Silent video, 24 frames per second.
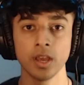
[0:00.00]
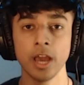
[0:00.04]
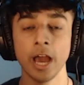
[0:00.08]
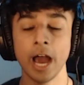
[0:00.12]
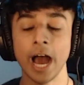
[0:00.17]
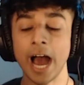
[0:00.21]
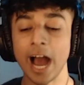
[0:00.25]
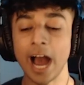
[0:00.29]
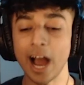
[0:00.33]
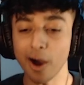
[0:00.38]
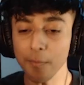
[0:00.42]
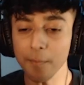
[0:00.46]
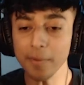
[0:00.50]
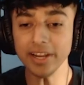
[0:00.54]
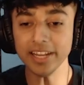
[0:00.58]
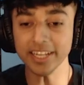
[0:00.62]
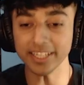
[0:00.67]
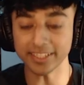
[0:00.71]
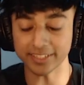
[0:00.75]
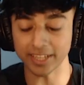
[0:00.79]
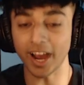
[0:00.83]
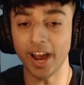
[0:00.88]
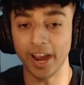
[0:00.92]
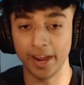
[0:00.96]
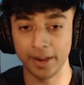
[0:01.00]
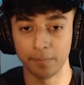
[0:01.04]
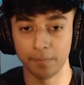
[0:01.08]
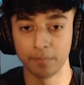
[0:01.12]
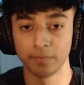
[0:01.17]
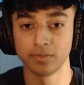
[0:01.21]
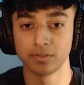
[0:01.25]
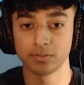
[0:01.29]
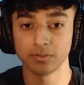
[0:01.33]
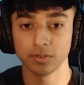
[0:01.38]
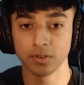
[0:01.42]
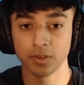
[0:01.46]
How many
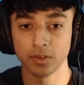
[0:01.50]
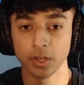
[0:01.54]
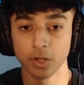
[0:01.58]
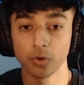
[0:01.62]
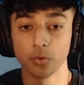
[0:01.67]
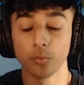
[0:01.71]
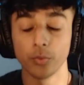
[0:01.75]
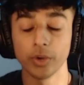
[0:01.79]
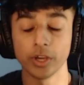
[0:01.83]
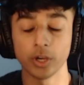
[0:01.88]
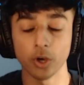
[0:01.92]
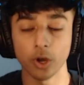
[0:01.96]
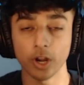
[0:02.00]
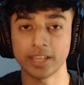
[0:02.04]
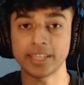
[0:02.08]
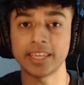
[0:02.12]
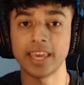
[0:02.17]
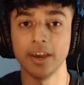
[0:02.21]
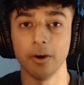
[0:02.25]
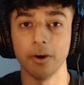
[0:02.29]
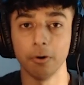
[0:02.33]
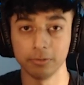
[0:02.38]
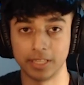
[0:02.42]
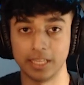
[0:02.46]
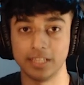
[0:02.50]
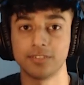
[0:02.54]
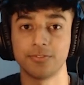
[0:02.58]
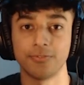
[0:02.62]
times? We gotta kill this